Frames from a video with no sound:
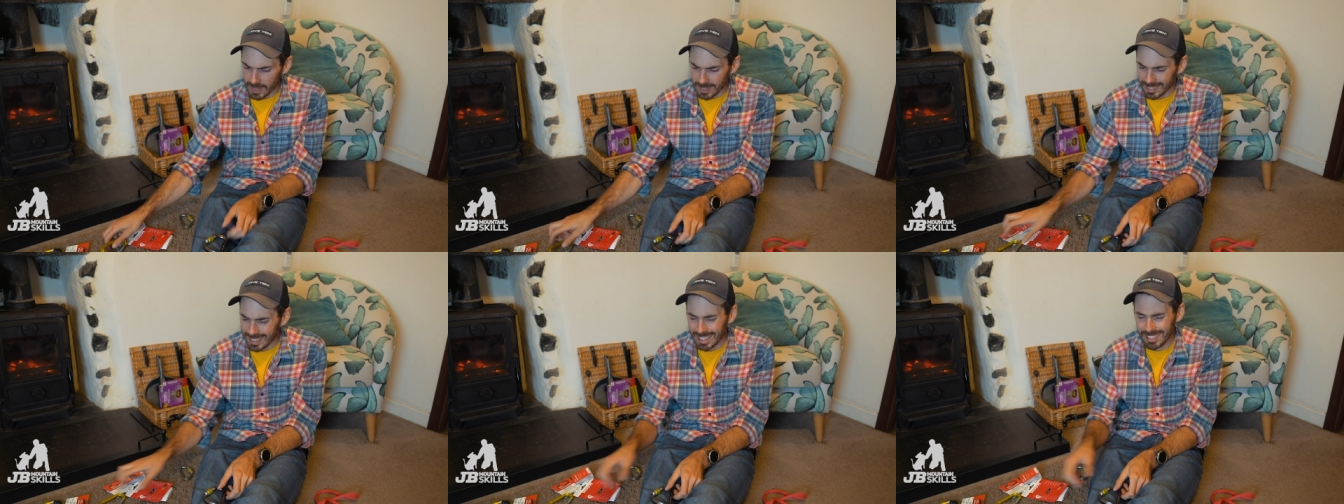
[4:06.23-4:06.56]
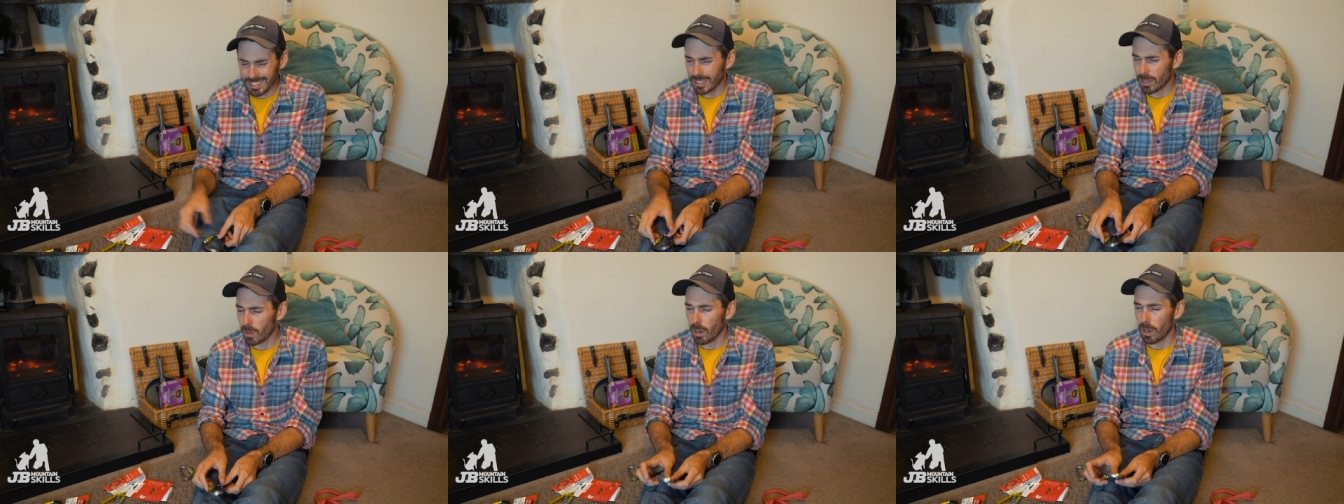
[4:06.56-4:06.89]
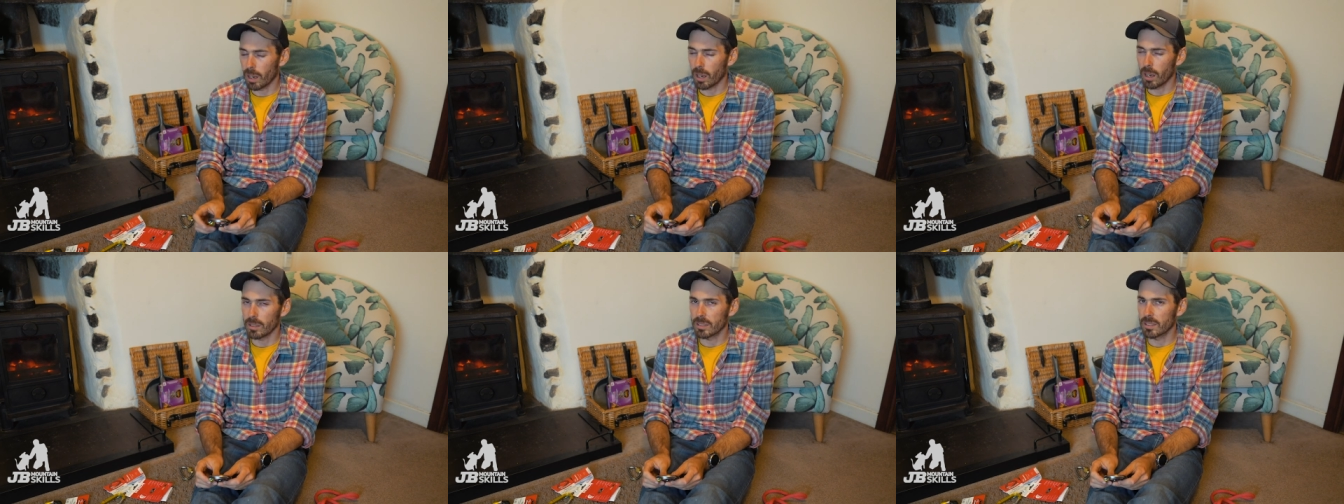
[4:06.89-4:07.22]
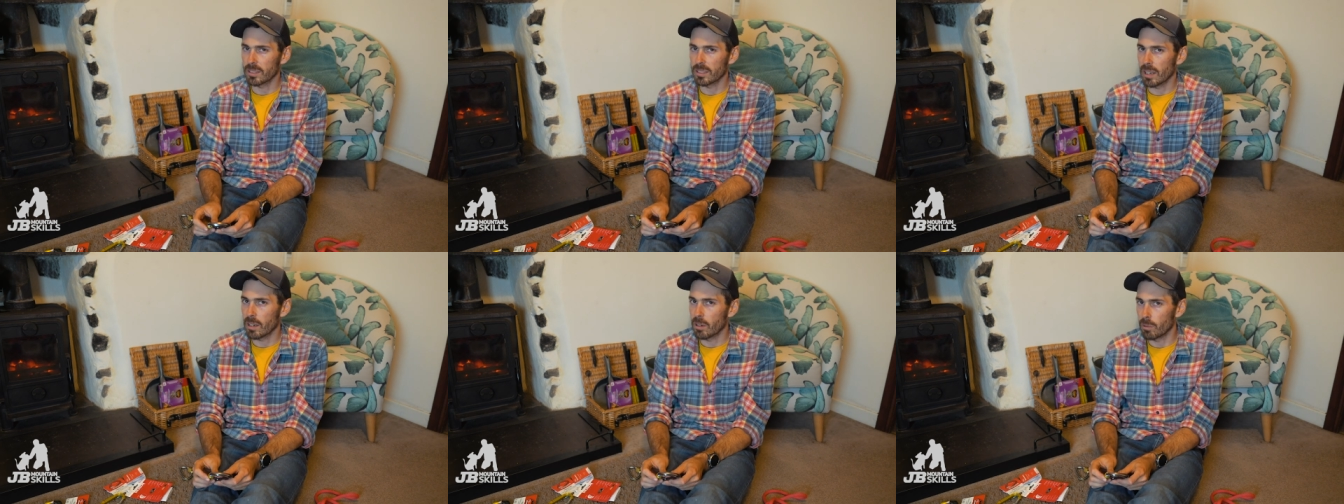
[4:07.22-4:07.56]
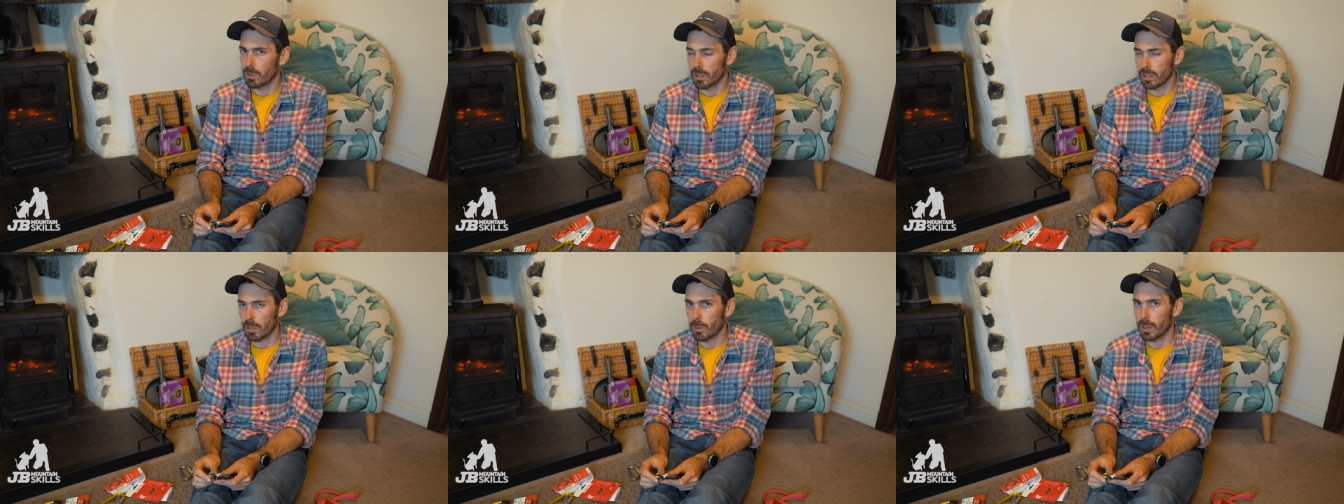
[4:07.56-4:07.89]
It's actually quite hard to
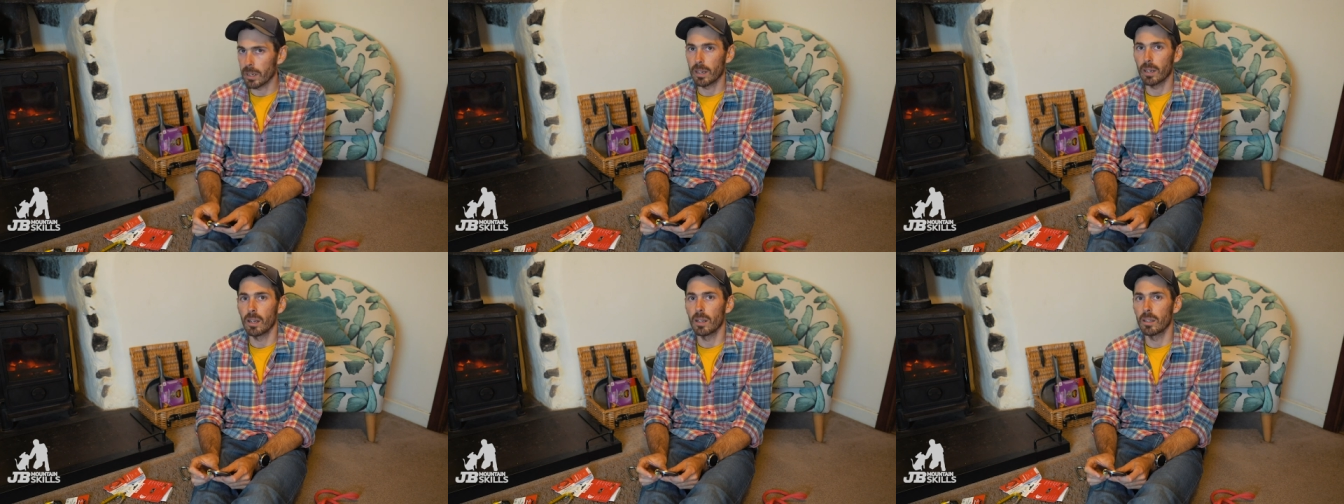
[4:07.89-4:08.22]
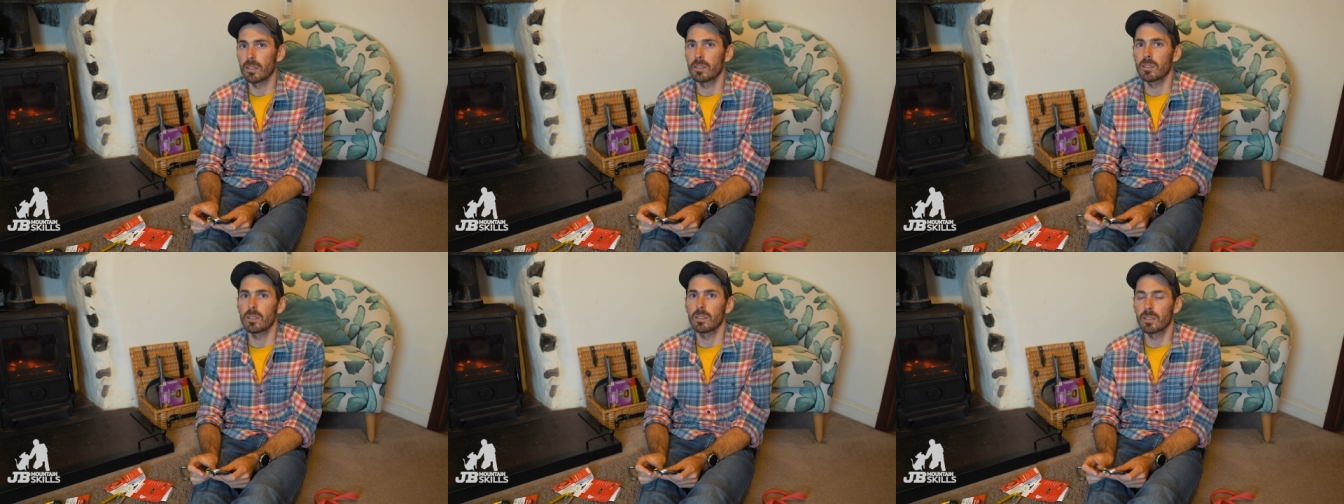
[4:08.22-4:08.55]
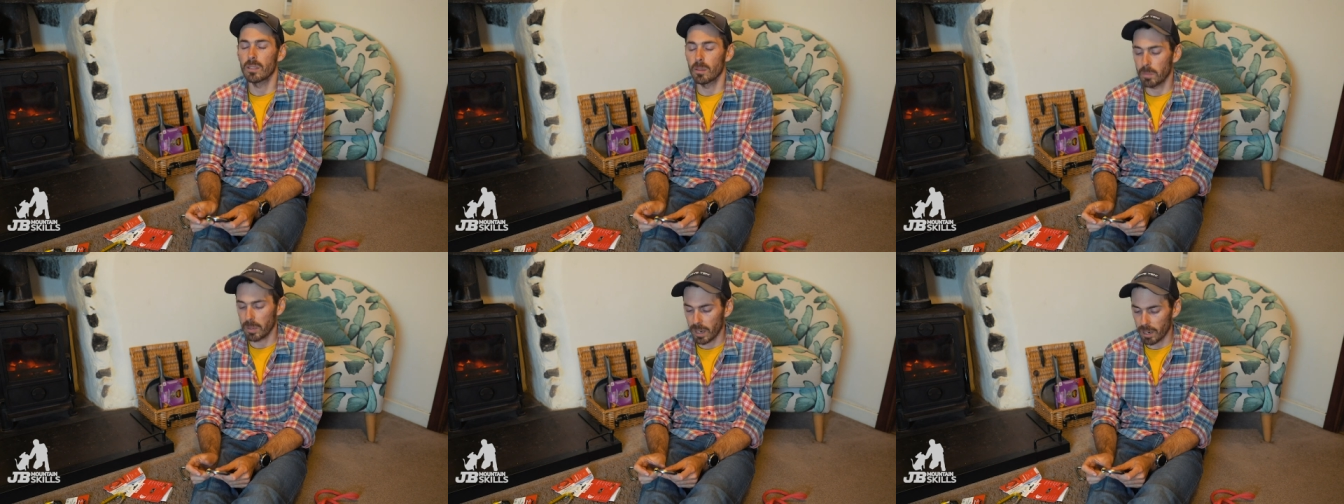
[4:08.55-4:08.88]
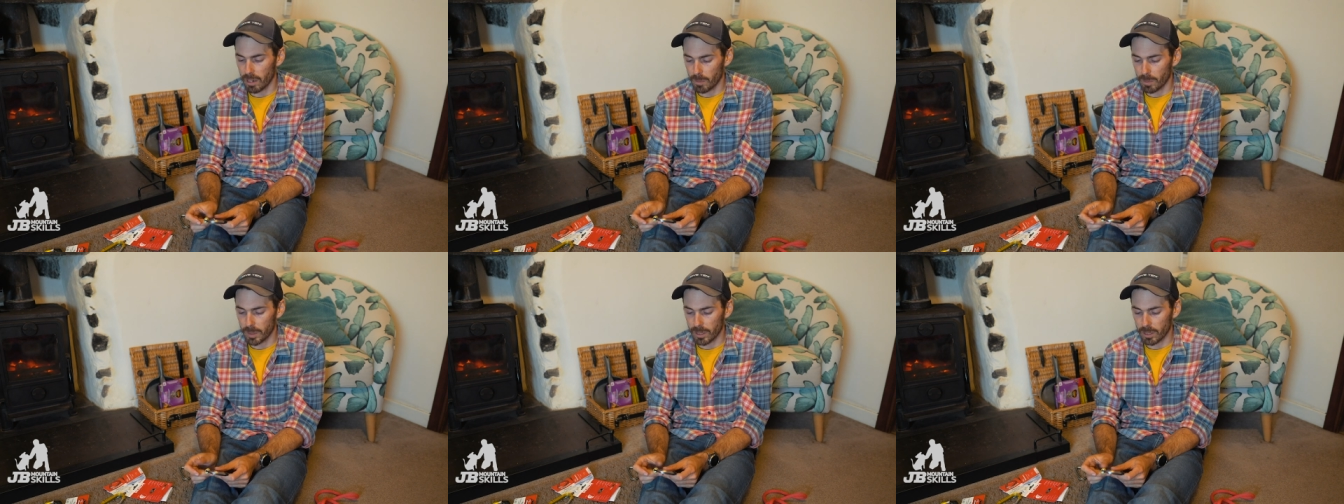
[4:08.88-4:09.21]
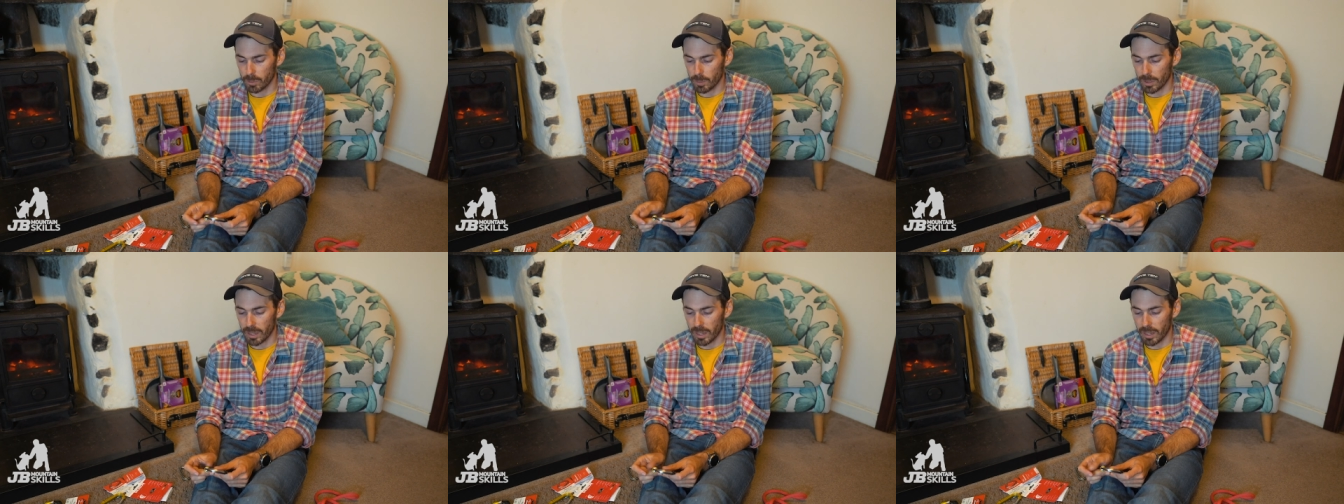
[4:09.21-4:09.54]
tell with a quick glance at some
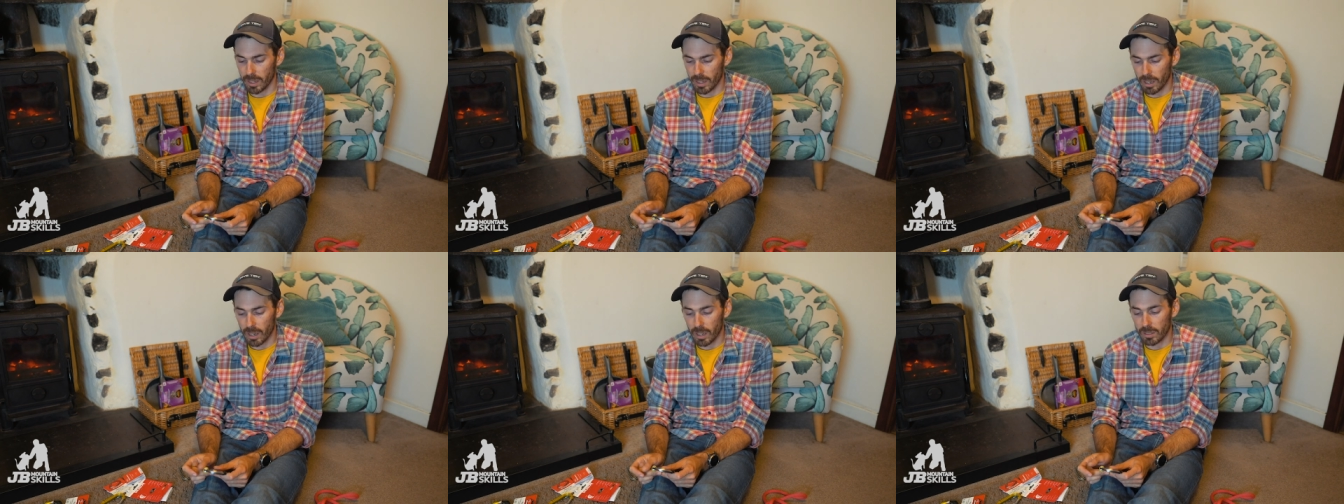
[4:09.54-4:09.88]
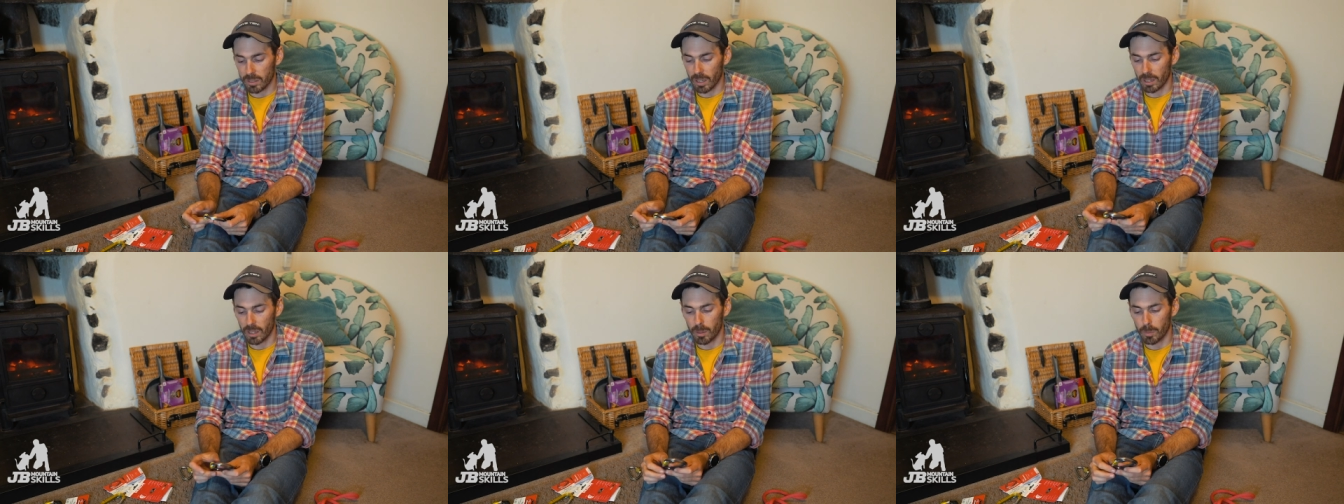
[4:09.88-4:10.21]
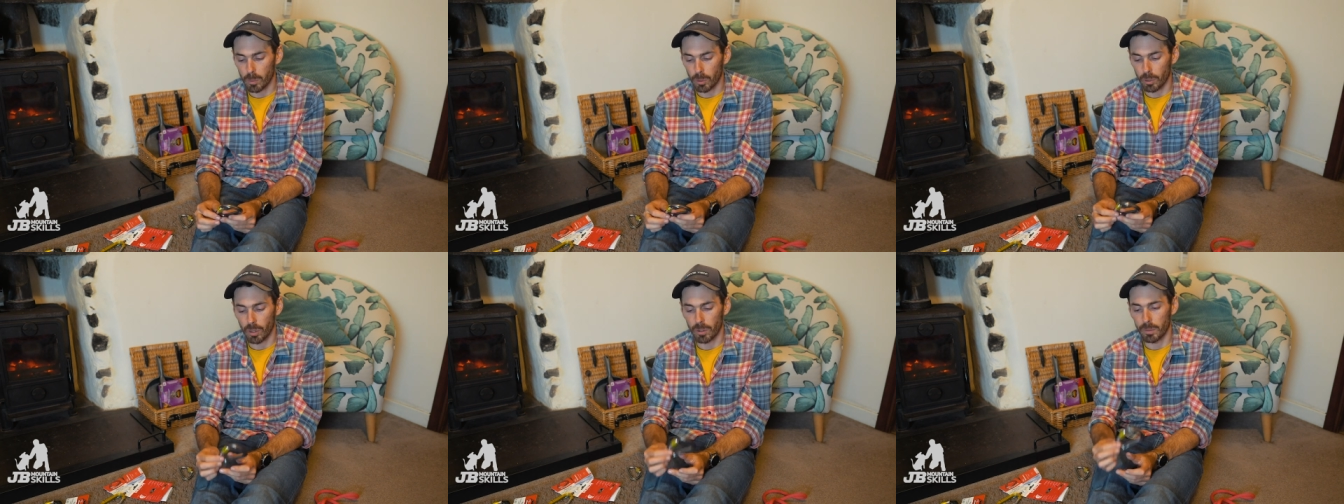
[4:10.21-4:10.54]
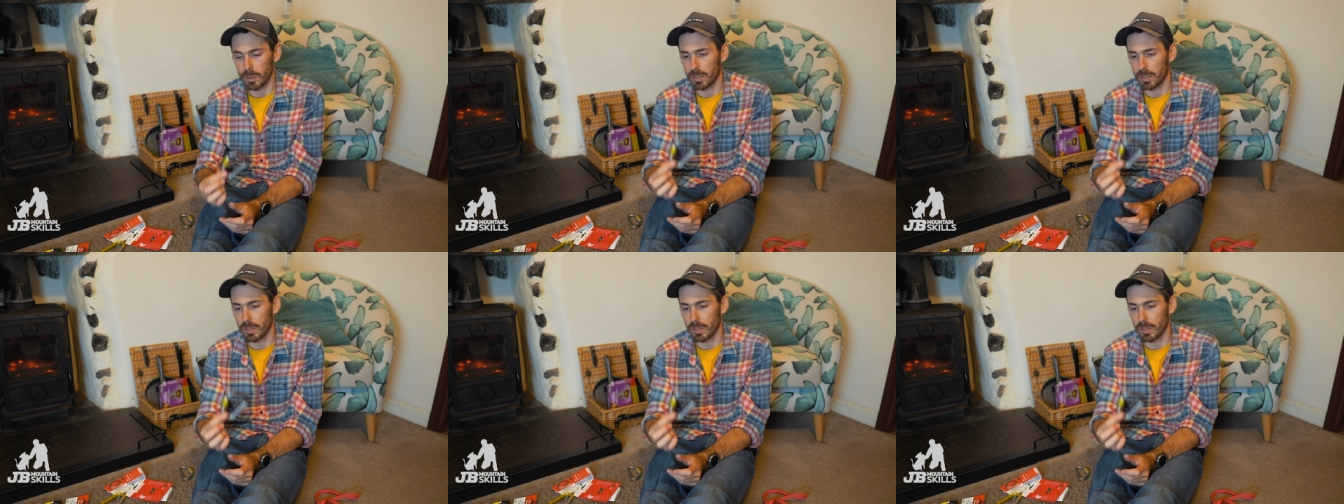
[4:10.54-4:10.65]
carabiners whether they are done up or not,